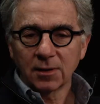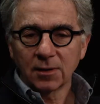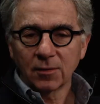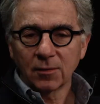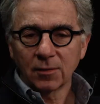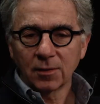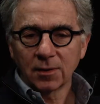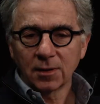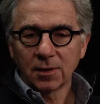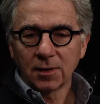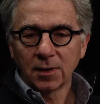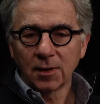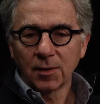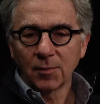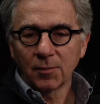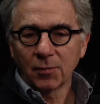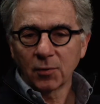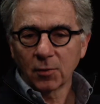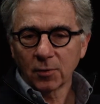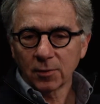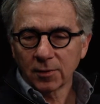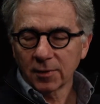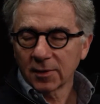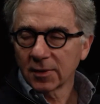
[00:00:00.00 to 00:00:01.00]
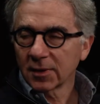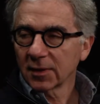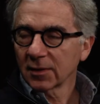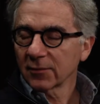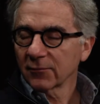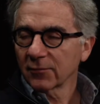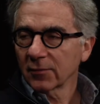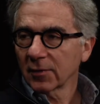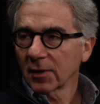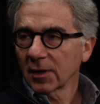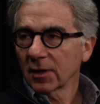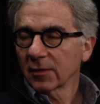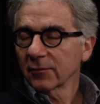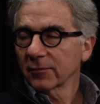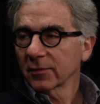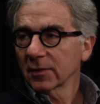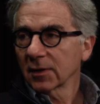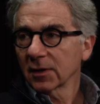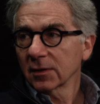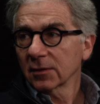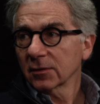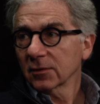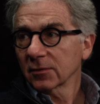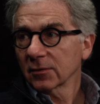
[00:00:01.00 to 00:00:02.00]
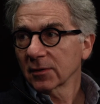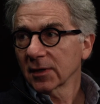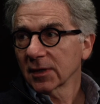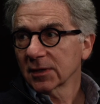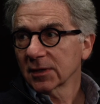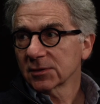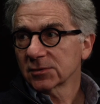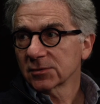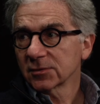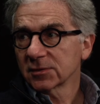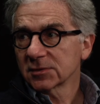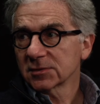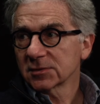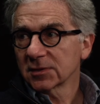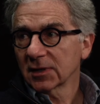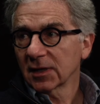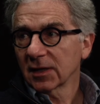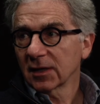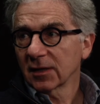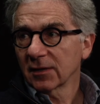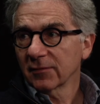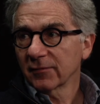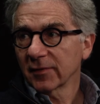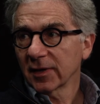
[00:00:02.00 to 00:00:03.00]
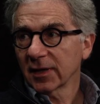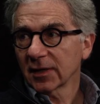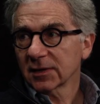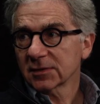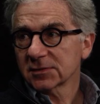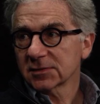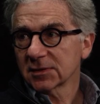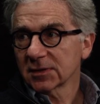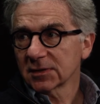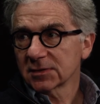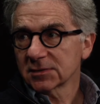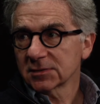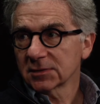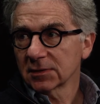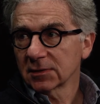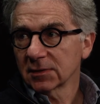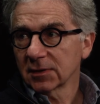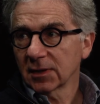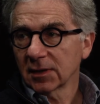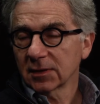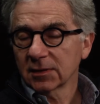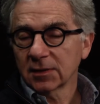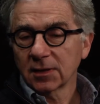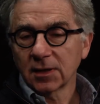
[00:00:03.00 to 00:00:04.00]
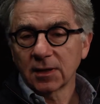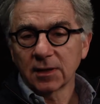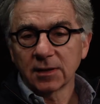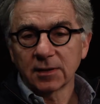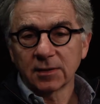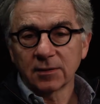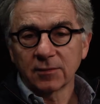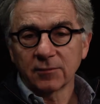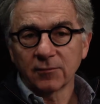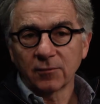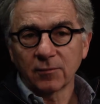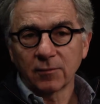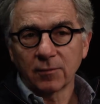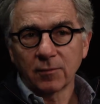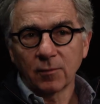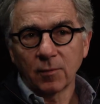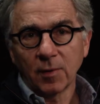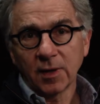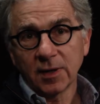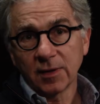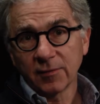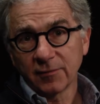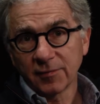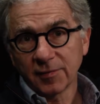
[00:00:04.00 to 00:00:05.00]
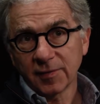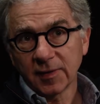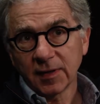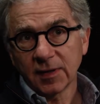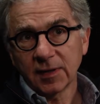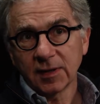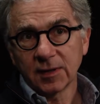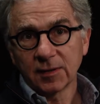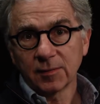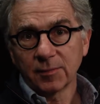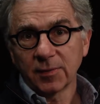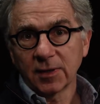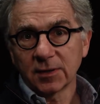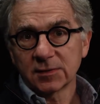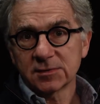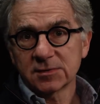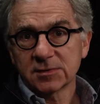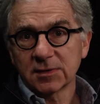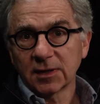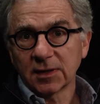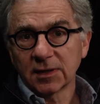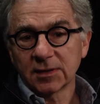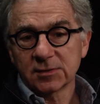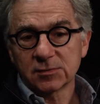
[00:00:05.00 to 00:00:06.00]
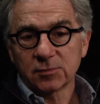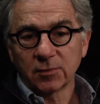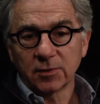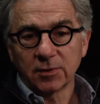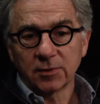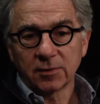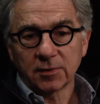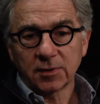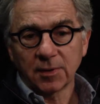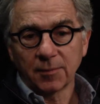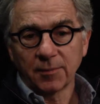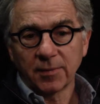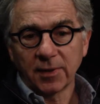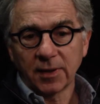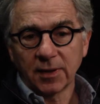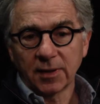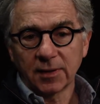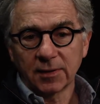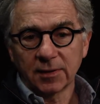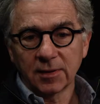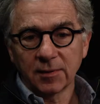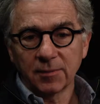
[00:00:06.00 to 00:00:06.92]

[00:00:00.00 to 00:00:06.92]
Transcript: an important thing for Harvard undergraduates to have access to that kind of way of thinking about science, where you combine